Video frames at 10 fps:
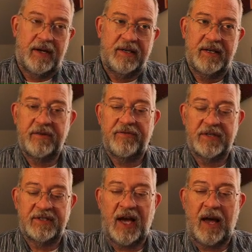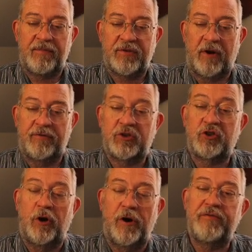different types of
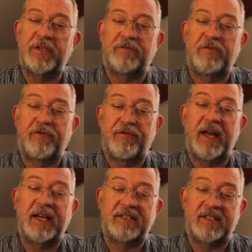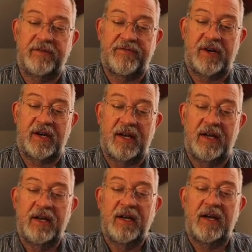surface reflects differently
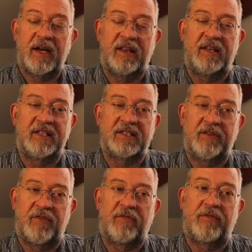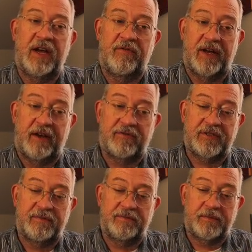in these different
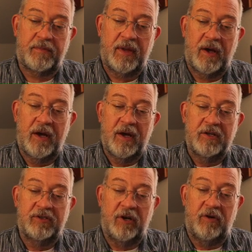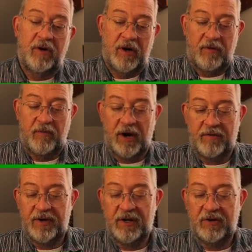wavelengths. So what
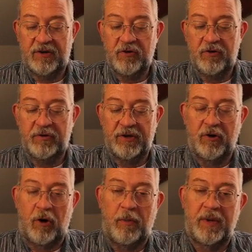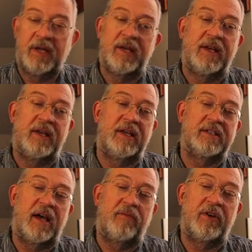we'll do normally is
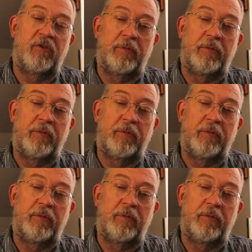that we'll